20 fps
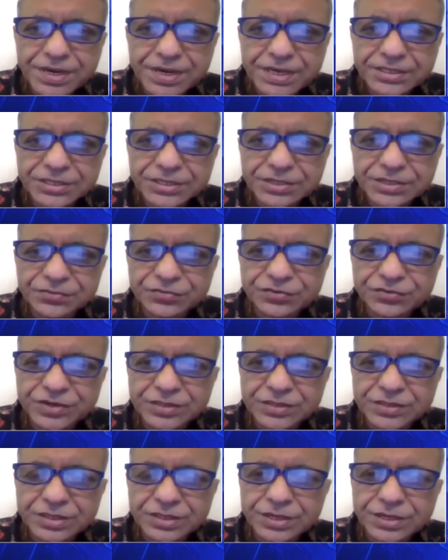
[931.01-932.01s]
reduction
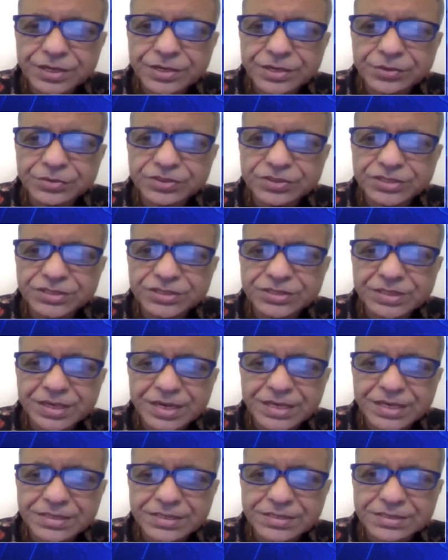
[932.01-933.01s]
further reduces
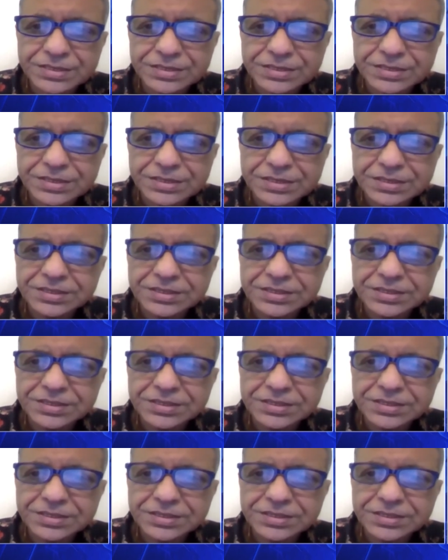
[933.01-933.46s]
the risk.